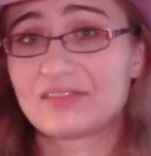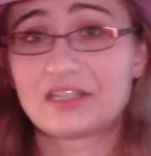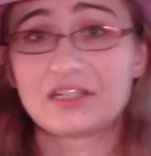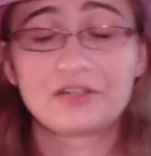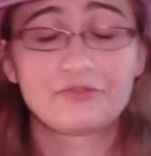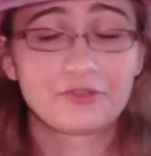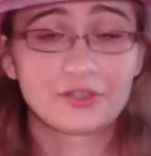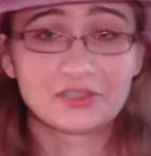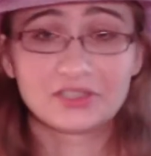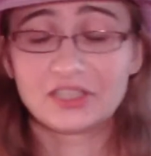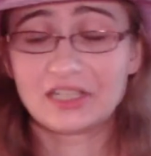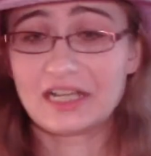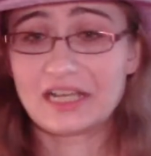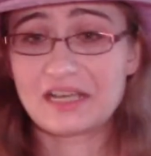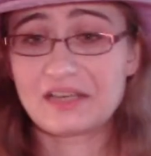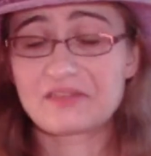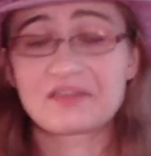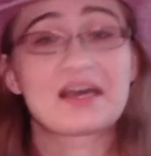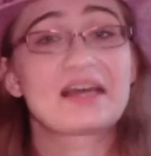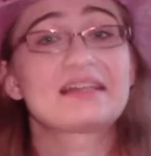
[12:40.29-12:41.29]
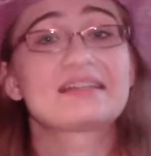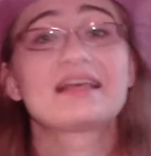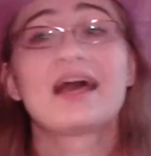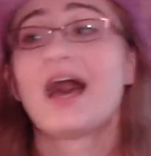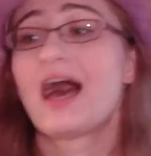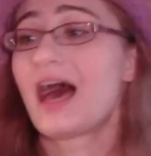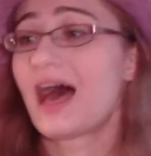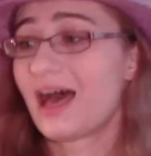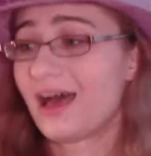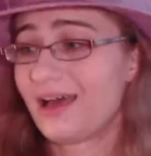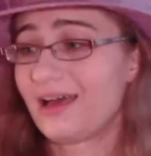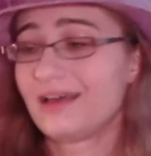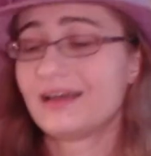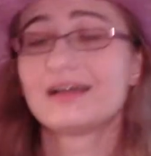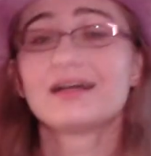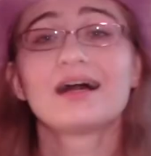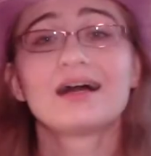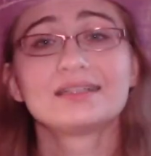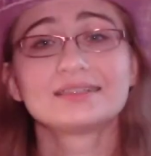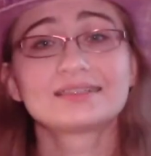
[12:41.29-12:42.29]
the diversity that
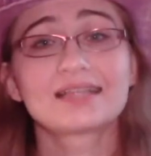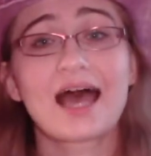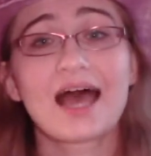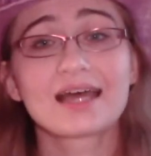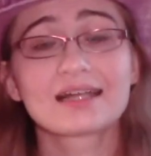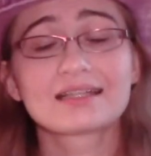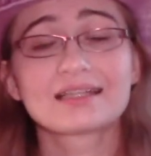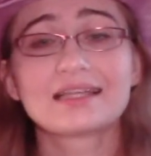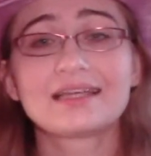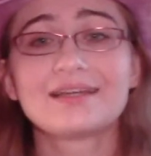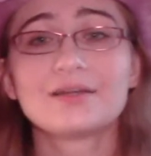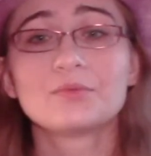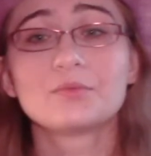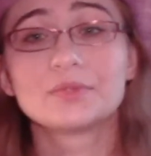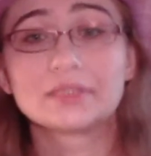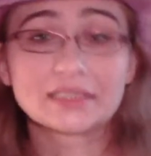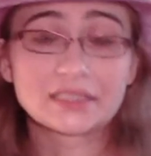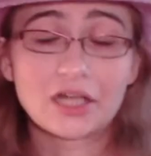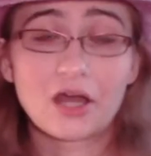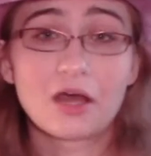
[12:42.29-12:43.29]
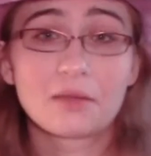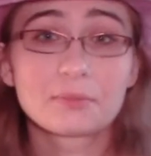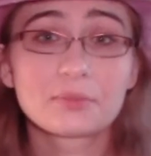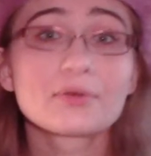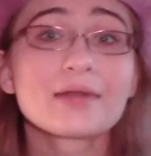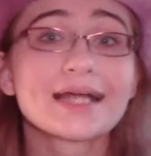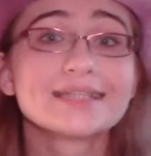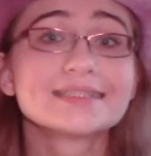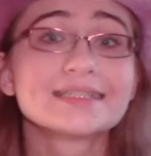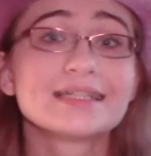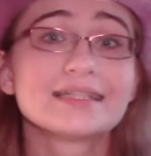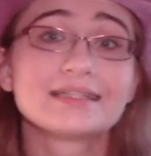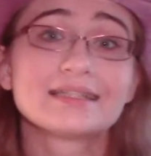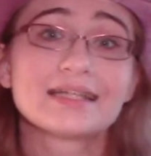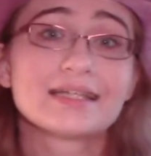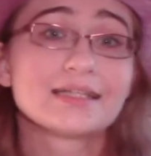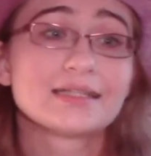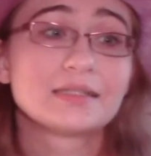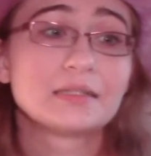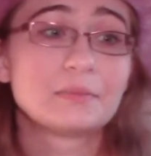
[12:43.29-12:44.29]
sadly was not present
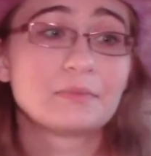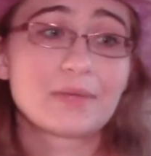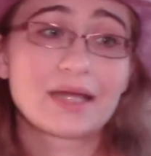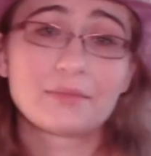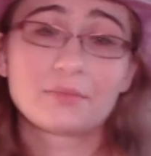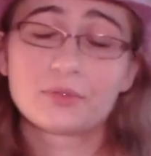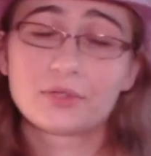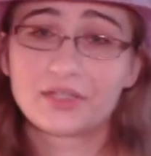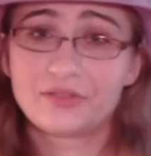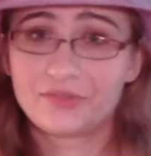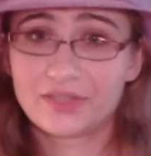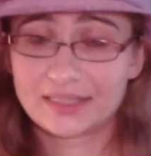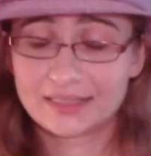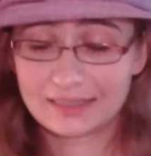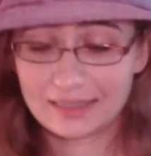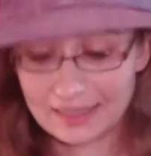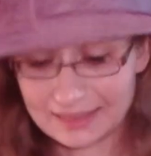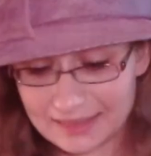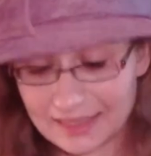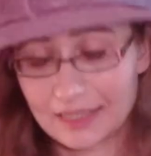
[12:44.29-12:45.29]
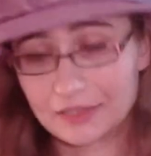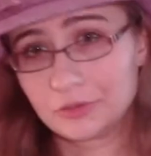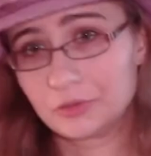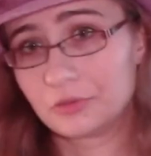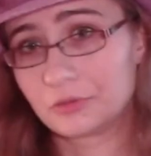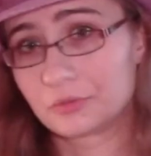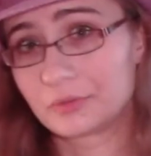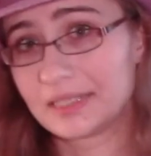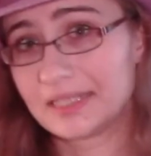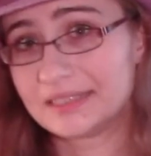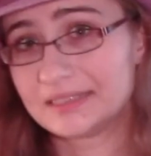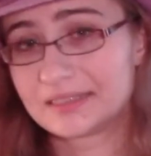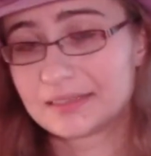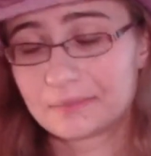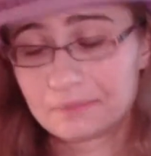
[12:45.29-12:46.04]
in my previously scheduled reads.